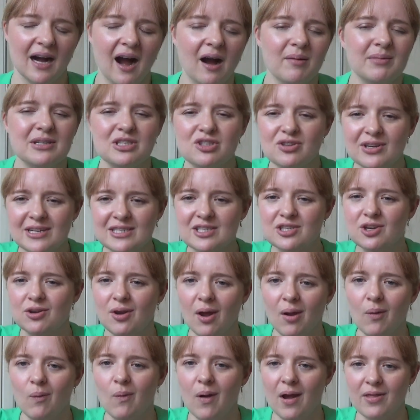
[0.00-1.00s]
I'm intrigued to
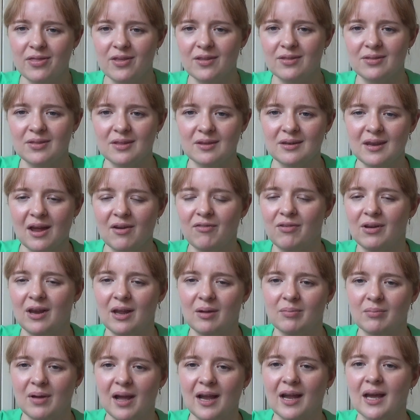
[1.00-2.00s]
know whether the
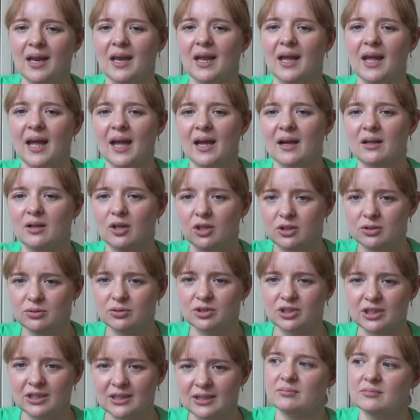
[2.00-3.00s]
Nephilim are going to get
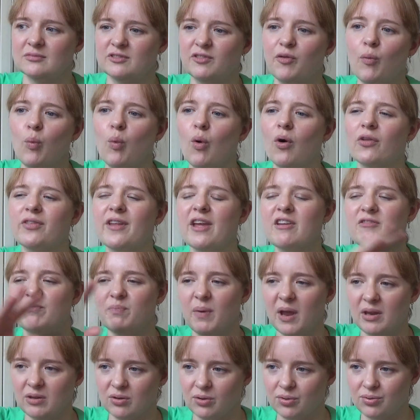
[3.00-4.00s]
closure for what they've
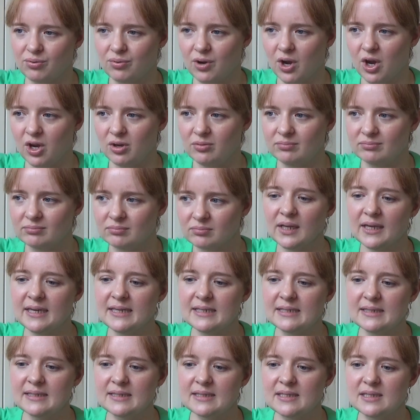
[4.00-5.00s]
been through
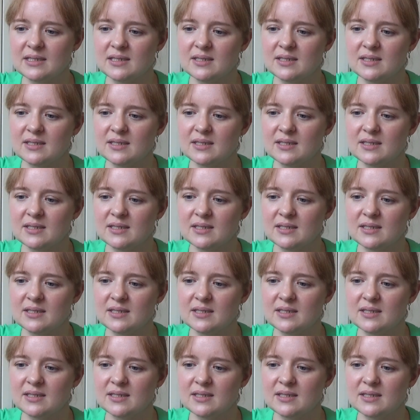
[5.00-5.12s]
and